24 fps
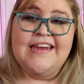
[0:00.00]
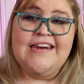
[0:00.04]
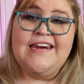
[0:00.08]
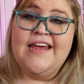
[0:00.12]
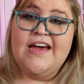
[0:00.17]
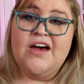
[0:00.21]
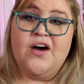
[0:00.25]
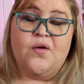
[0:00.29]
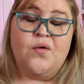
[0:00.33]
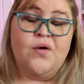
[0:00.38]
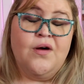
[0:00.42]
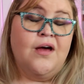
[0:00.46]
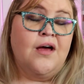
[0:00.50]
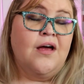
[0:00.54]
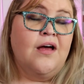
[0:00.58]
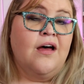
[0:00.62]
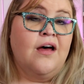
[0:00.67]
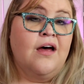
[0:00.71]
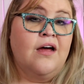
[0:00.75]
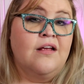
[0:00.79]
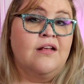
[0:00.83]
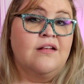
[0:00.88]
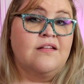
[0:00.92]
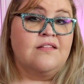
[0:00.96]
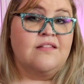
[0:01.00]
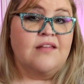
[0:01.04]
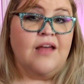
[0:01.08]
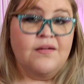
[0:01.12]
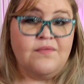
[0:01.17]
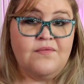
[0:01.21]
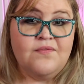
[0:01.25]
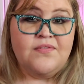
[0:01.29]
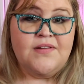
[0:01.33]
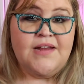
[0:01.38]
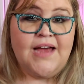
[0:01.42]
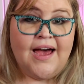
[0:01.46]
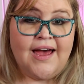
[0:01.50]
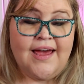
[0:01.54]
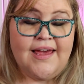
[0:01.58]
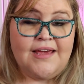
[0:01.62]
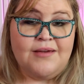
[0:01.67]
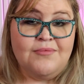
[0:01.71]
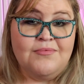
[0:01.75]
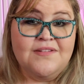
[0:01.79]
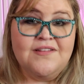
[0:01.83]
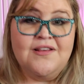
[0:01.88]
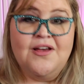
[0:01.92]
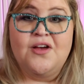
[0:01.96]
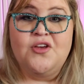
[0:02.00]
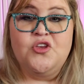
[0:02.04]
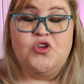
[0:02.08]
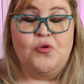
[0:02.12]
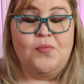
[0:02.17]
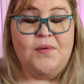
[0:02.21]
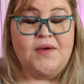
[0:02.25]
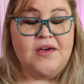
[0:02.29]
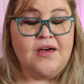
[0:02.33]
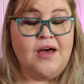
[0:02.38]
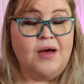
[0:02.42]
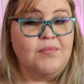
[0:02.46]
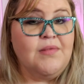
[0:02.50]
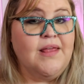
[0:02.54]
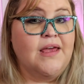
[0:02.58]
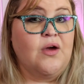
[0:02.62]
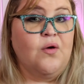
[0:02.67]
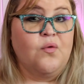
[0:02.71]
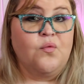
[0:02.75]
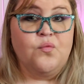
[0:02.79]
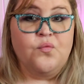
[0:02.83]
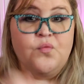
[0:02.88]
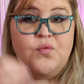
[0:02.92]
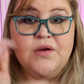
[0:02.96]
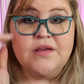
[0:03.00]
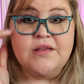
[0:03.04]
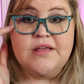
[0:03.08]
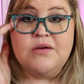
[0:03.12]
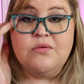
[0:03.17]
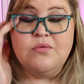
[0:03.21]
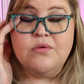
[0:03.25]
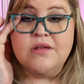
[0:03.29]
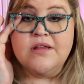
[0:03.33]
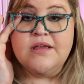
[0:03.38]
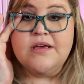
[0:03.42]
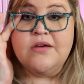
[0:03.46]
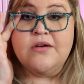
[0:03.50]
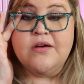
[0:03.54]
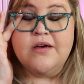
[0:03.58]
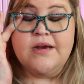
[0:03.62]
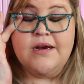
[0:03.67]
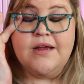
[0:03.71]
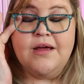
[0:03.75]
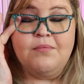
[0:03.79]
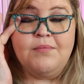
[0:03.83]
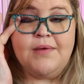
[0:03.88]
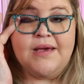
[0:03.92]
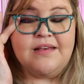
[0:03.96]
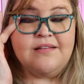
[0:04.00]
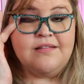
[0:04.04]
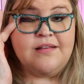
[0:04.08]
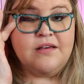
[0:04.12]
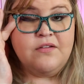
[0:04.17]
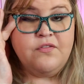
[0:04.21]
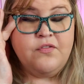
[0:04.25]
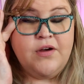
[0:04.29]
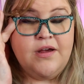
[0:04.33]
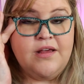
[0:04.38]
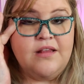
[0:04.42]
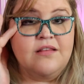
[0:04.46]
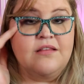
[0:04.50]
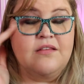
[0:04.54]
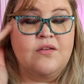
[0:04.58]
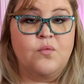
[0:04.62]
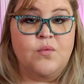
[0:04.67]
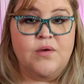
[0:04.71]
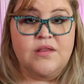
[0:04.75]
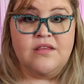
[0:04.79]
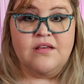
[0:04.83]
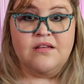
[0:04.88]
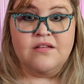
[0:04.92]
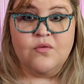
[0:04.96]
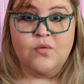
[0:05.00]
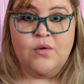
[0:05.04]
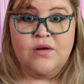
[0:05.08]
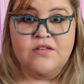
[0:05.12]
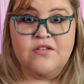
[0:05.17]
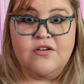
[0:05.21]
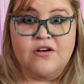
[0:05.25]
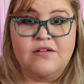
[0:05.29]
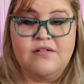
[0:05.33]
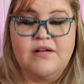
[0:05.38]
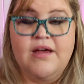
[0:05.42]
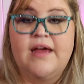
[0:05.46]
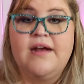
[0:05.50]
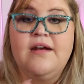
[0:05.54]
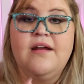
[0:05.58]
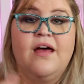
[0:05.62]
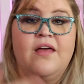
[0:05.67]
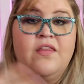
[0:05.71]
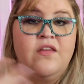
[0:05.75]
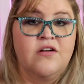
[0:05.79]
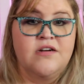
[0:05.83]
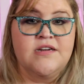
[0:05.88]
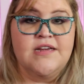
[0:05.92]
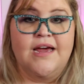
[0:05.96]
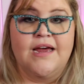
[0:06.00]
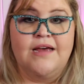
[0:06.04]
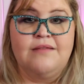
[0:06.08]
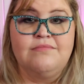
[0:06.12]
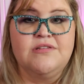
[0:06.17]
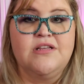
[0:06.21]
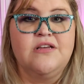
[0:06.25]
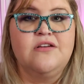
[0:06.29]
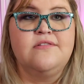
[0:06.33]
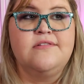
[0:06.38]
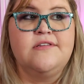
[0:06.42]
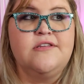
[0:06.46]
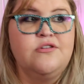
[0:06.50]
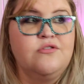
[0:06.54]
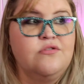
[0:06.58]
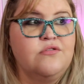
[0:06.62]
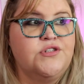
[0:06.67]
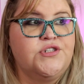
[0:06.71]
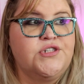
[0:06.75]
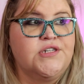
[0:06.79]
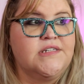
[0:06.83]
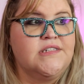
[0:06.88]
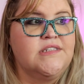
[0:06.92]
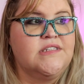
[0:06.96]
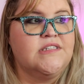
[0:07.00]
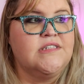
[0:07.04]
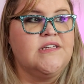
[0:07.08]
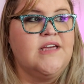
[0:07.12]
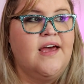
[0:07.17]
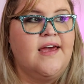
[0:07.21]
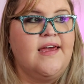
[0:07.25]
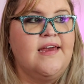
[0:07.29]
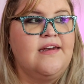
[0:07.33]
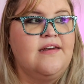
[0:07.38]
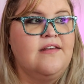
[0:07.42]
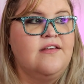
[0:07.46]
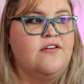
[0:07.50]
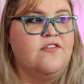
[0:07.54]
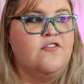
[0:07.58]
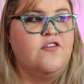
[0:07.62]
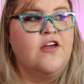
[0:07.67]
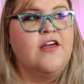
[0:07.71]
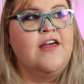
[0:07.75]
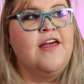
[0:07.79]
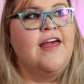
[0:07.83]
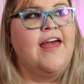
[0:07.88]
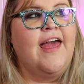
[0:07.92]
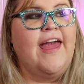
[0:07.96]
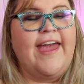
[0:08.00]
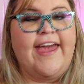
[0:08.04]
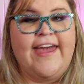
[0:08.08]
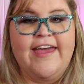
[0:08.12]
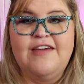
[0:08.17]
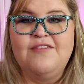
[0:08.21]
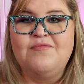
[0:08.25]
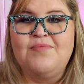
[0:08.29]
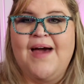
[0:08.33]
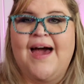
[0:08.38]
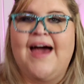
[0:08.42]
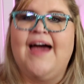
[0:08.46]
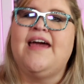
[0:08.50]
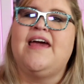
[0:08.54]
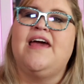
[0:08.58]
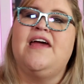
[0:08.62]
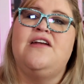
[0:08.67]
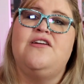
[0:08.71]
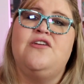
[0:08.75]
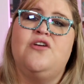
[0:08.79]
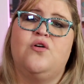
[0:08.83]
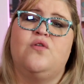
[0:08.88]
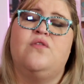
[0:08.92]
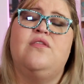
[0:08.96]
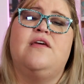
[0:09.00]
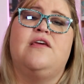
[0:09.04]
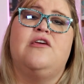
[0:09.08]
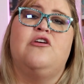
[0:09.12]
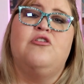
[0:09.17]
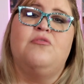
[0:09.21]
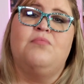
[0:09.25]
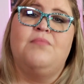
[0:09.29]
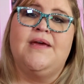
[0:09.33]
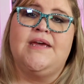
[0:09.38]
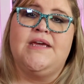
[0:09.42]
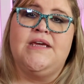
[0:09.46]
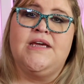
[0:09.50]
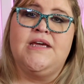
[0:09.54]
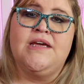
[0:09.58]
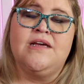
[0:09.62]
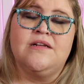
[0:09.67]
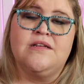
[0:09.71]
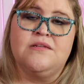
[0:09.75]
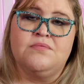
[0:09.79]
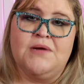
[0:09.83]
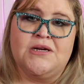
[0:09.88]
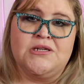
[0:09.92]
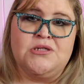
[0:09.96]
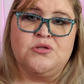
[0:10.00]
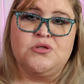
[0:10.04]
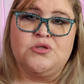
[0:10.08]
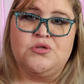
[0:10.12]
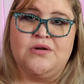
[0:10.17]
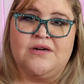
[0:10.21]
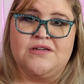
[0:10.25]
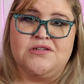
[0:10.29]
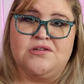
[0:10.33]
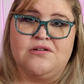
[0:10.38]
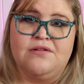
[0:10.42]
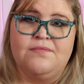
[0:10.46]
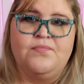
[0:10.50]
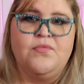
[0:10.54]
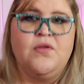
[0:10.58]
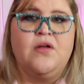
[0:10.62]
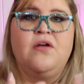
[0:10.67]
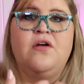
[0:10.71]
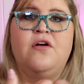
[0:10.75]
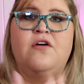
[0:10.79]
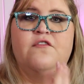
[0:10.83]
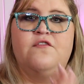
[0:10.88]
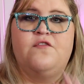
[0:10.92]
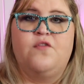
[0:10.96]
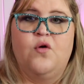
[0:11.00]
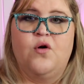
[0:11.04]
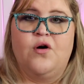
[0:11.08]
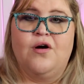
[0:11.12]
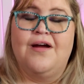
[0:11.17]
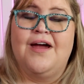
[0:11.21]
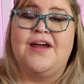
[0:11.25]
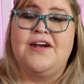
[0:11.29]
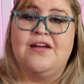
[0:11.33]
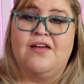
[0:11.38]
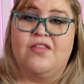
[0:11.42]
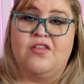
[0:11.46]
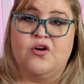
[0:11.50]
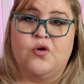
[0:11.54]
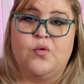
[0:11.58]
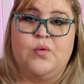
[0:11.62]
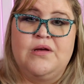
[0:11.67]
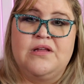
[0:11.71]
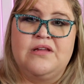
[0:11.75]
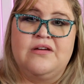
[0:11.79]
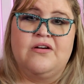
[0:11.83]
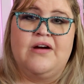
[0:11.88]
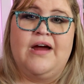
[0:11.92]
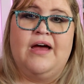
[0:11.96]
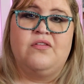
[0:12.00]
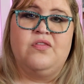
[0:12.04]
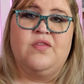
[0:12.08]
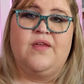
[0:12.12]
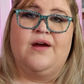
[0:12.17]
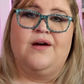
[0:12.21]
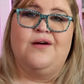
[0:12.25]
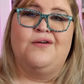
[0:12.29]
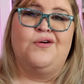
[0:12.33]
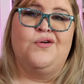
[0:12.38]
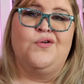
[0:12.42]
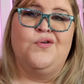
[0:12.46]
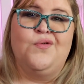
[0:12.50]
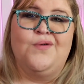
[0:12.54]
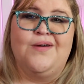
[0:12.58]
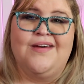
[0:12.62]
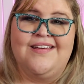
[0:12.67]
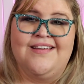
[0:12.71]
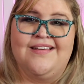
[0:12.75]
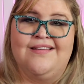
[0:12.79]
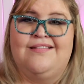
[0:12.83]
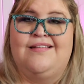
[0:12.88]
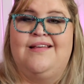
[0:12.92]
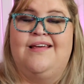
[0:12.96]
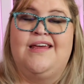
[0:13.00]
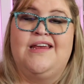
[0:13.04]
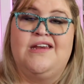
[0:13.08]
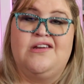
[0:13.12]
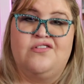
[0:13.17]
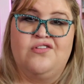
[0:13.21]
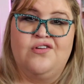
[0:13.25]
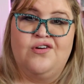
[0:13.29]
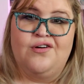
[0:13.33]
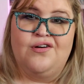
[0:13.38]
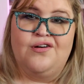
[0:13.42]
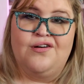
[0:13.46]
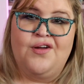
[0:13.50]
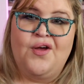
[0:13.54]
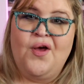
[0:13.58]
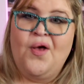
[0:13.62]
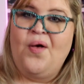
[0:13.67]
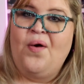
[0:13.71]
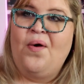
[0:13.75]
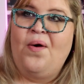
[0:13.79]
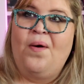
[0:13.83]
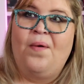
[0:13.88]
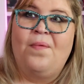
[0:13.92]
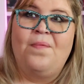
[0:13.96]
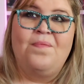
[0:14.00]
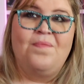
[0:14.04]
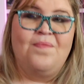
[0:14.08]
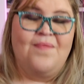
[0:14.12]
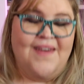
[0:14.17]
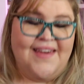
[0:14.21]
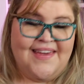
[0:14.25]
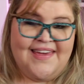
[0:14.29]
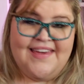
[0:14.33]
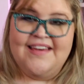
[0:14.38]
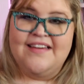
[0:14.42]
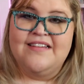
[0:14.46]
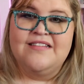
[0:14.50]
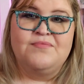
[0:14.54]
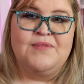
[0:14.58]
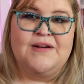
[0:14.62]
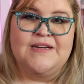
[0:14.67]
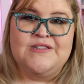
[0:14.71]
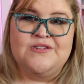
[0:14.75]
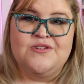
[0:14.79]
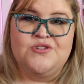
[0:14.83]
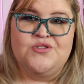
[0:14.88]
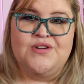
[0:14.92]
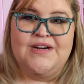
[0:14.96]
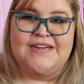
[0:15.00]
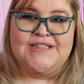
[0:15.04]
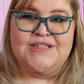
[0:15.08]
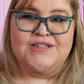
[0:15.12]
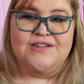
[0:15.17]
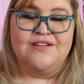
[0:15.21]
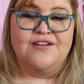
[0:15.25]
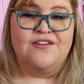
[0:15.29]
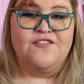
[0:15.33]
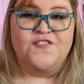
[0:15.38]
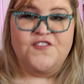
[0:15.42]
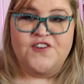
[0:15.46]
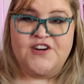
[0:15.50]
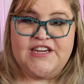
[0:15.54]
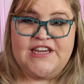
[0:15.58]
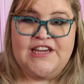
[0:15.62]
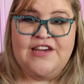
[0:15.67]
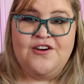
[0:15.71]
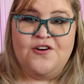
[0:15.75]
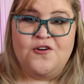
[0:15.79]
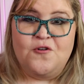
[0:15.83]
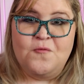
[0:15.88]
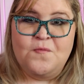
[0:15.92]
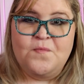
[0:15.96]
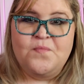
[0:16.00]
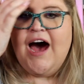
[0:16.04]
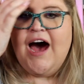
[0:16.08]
Now, sometimes you become like really, really good, amazing friends with this quilter. And other times you just kind of hang back and know that you're making a special treasure for another quilter out there who is in turn making a special treasure for you.